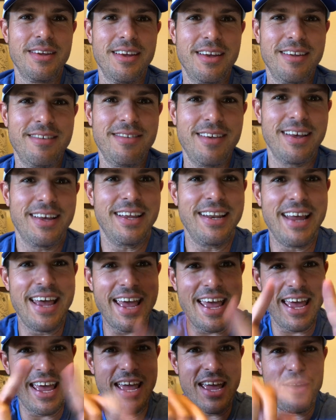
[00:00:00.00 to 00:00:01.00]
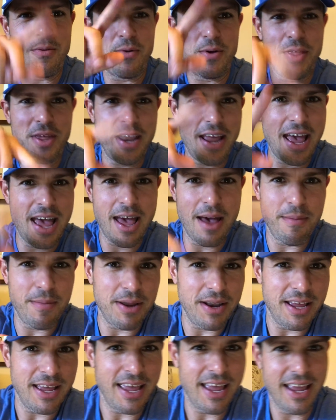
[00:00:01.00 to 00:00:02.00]
It's like an A with an M
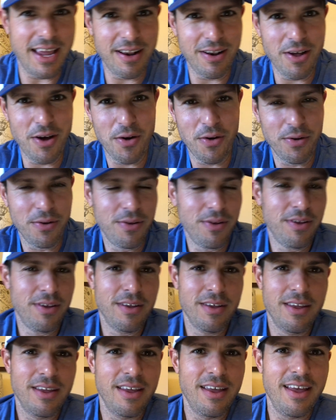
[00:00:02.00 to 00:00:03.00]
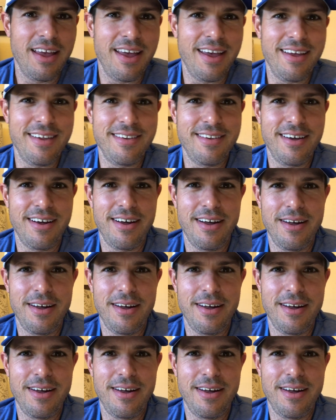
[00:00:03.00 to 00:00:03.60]
and a halo, and